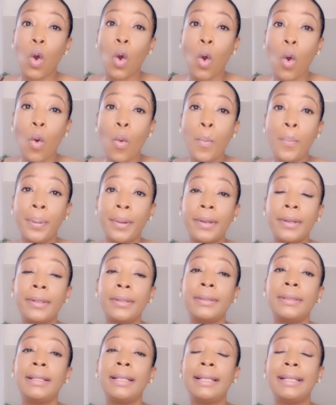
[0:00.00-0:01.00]

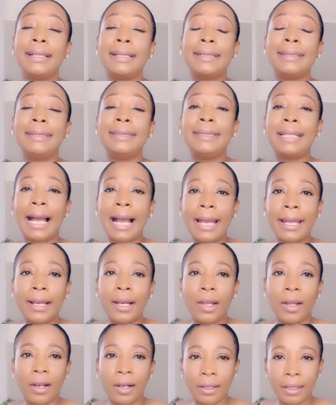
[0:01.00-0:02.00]
open
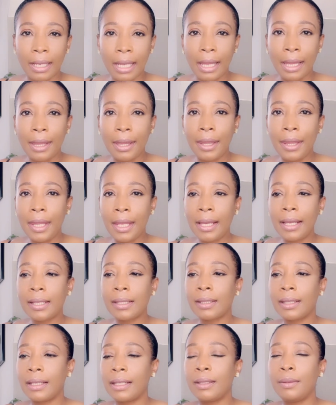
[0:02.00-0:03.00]
dialogue.
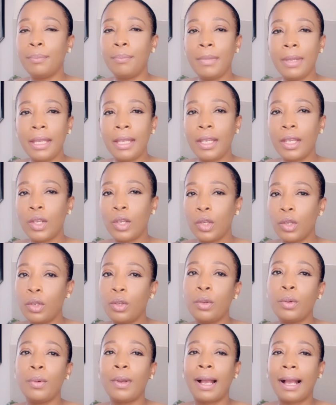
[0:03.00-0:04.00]
This is me and
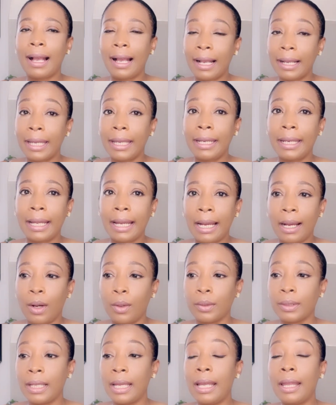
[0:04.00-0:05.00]
you hanging
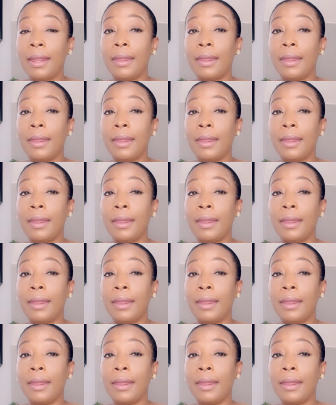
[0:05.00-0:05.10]
out.